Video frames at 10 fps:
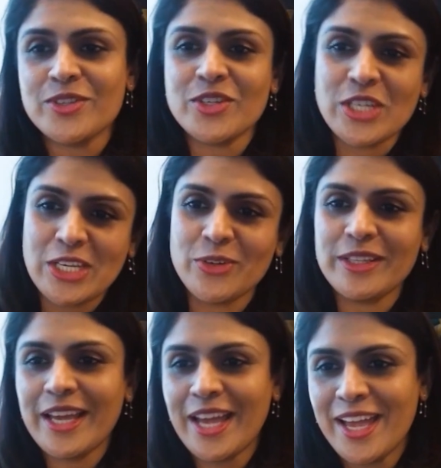the chicken or
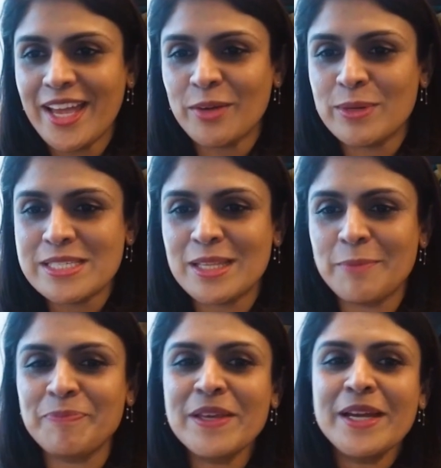the egg? Was it
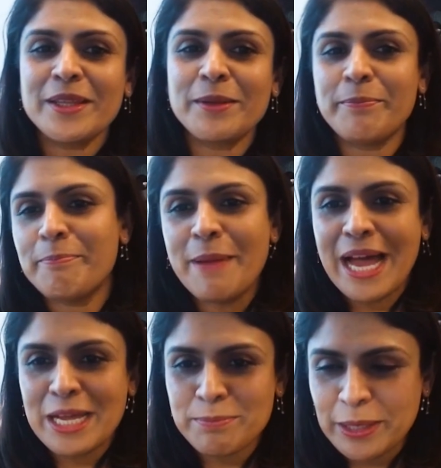the
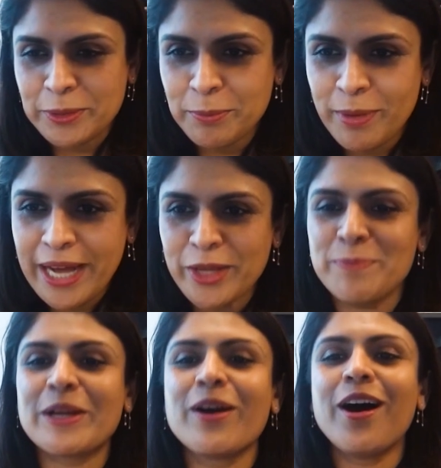bad microbiome
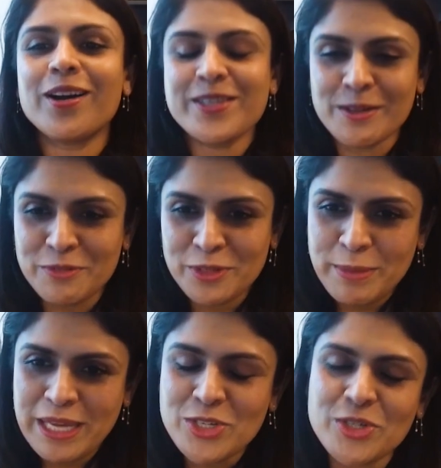that caused the
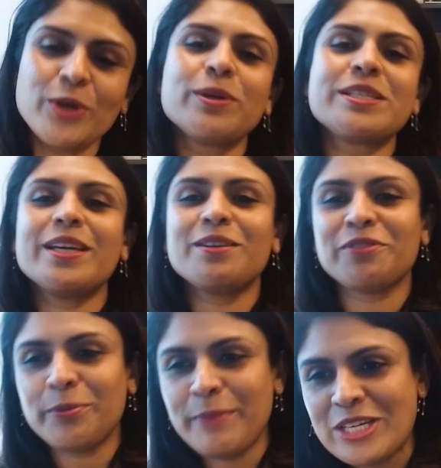inflammation, or was it the
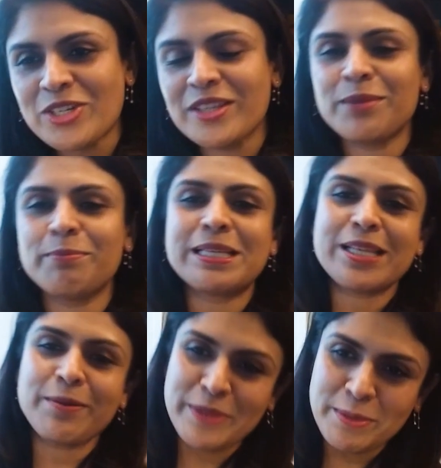inflammation that messed
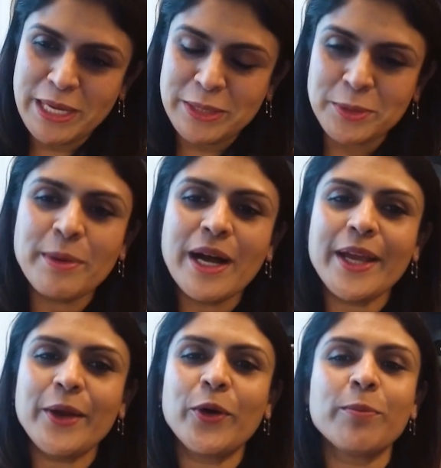up the
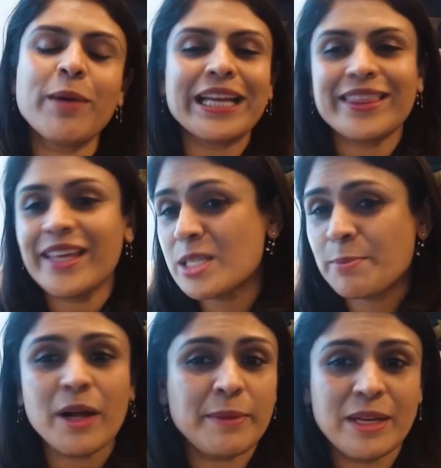microbiome? I think it's
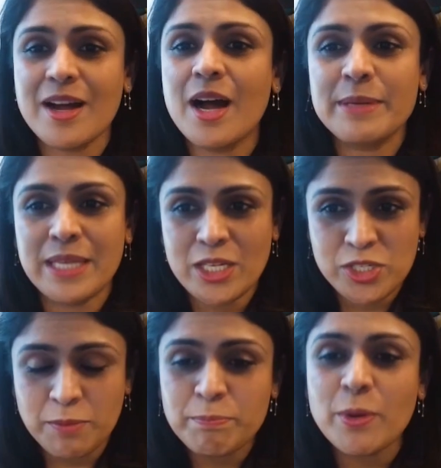probably a
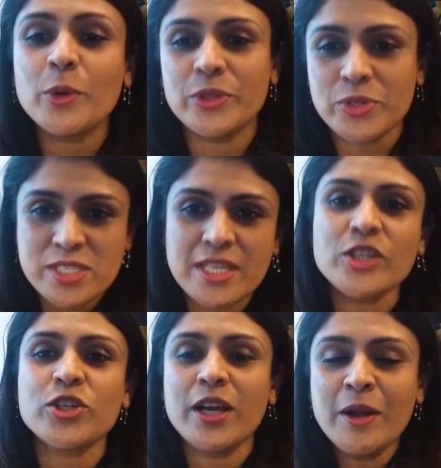combination of both. There's such